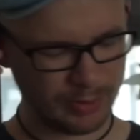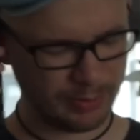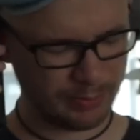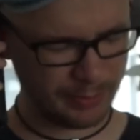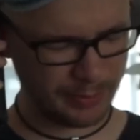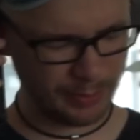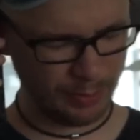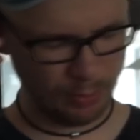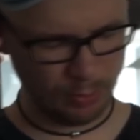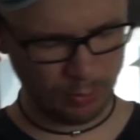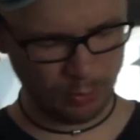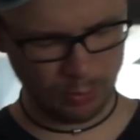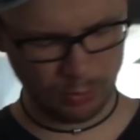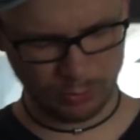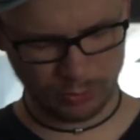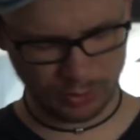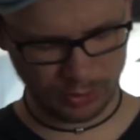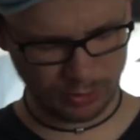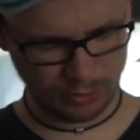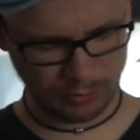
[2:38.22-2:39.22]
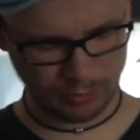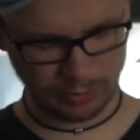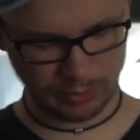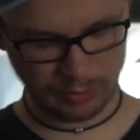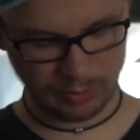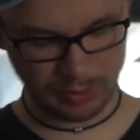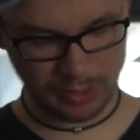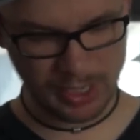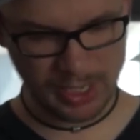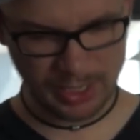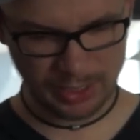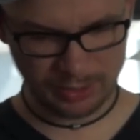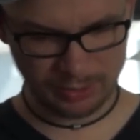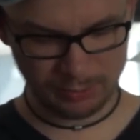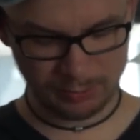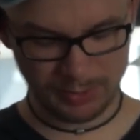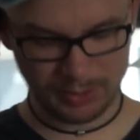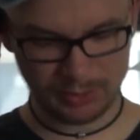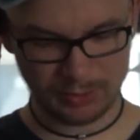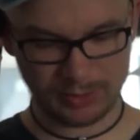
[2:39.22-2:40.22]
Wait, wait, hold on, hold on.
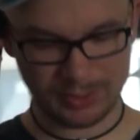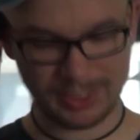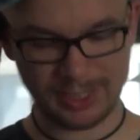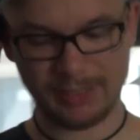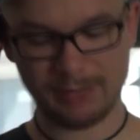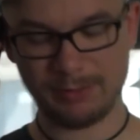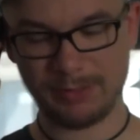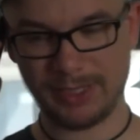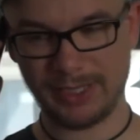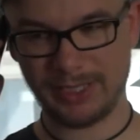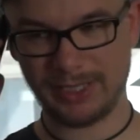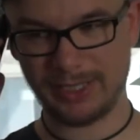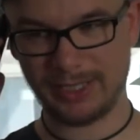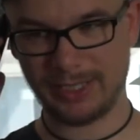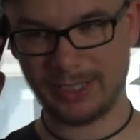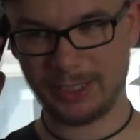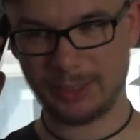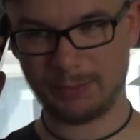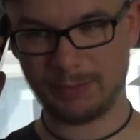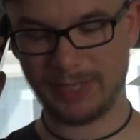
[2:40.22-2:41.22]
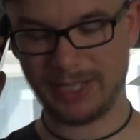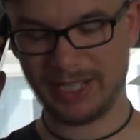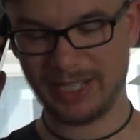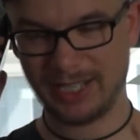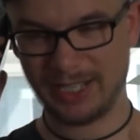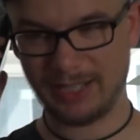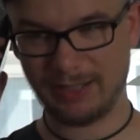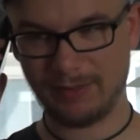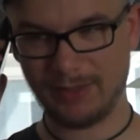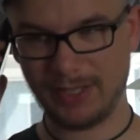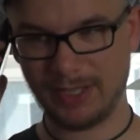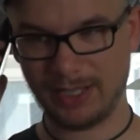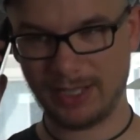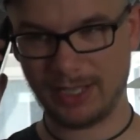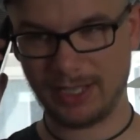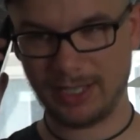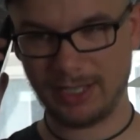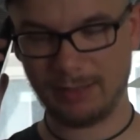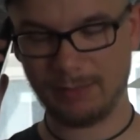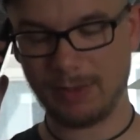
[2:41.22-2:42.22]
You mean to tell me he's been
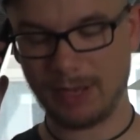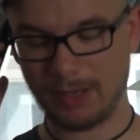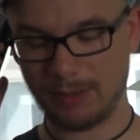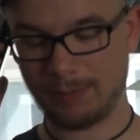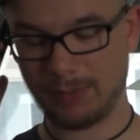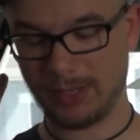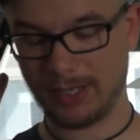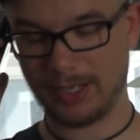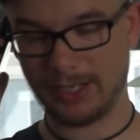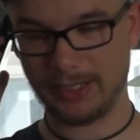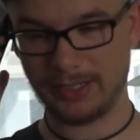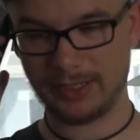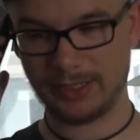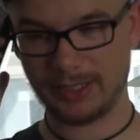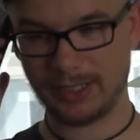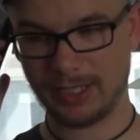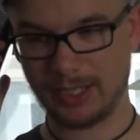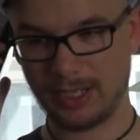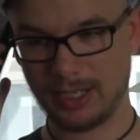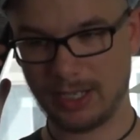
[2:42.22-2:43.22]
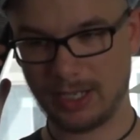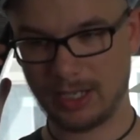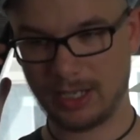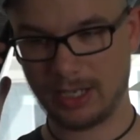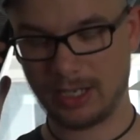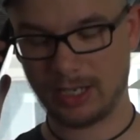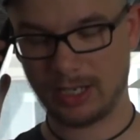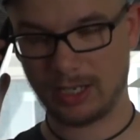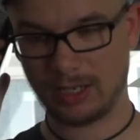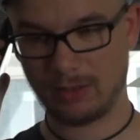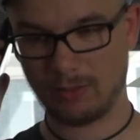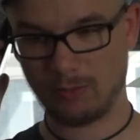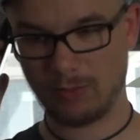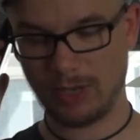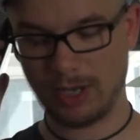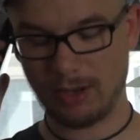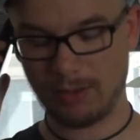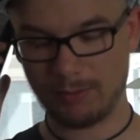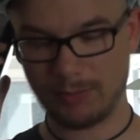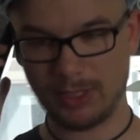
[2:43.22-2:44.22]
living in my place
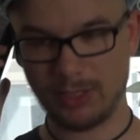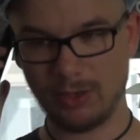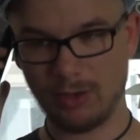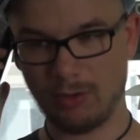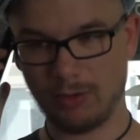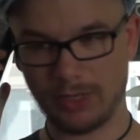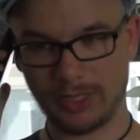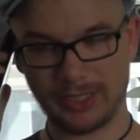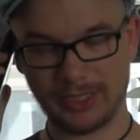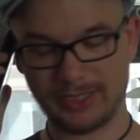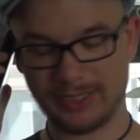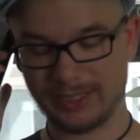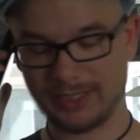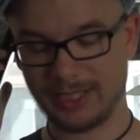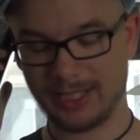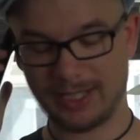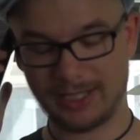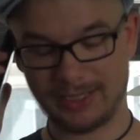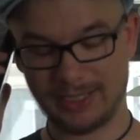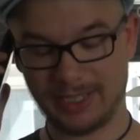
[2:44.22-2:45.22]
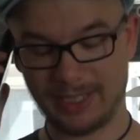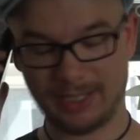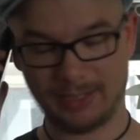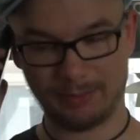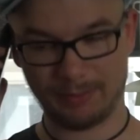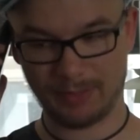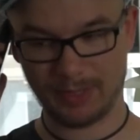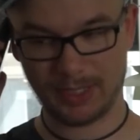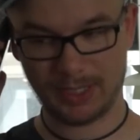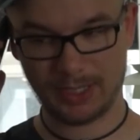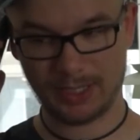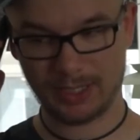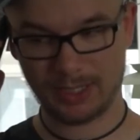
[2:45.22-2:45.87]
without me knowing this entire time?